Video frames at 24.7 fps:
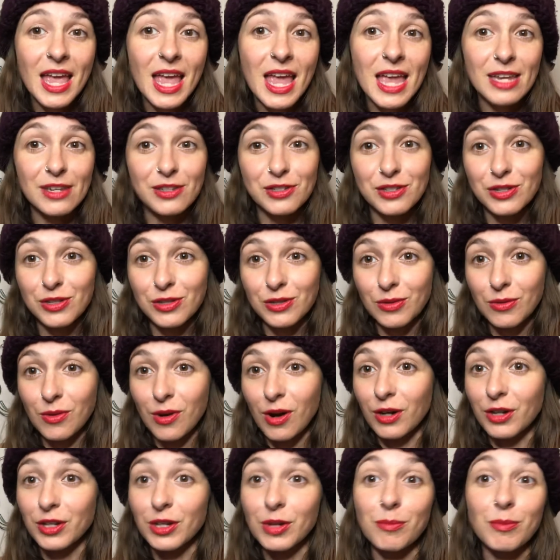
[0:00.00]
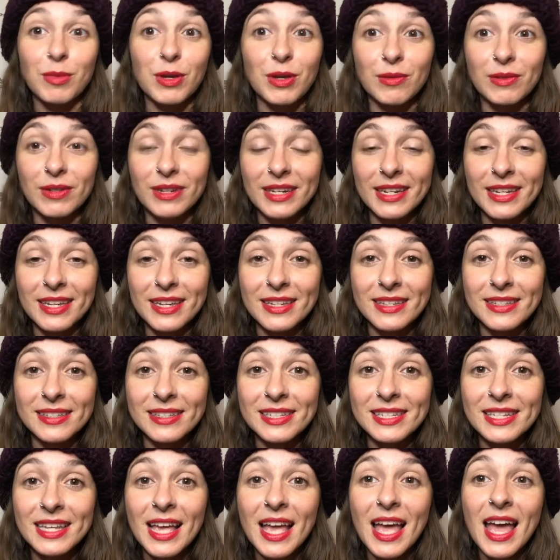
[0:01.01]
into our
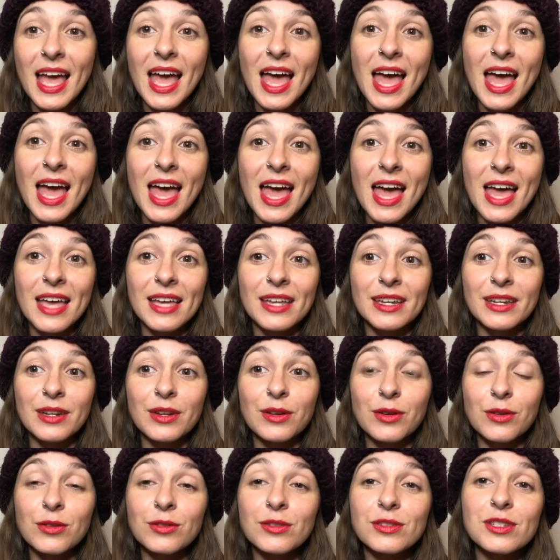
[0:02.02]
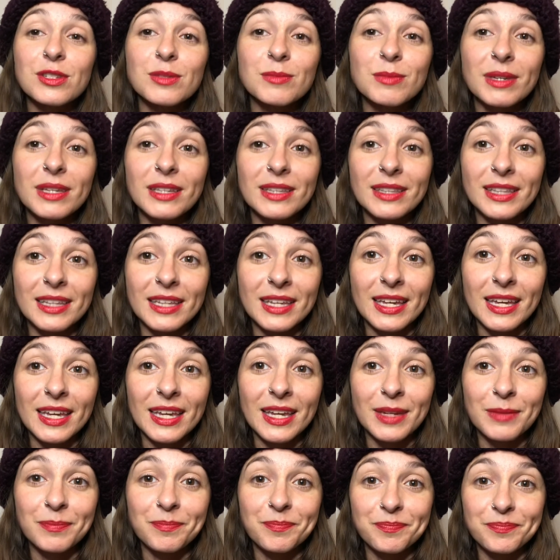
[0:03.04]
communities, and
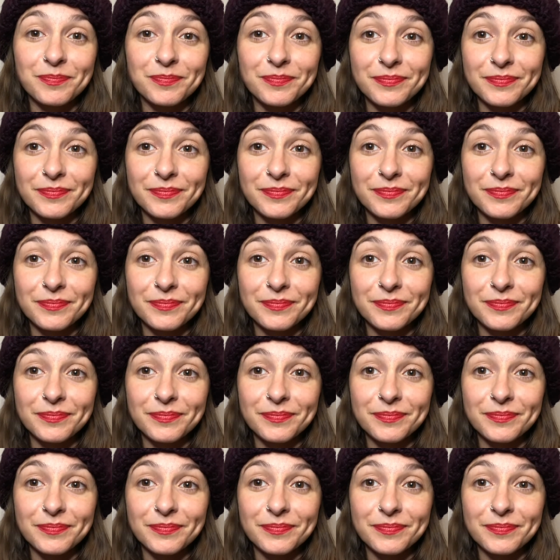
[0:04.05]
ultimately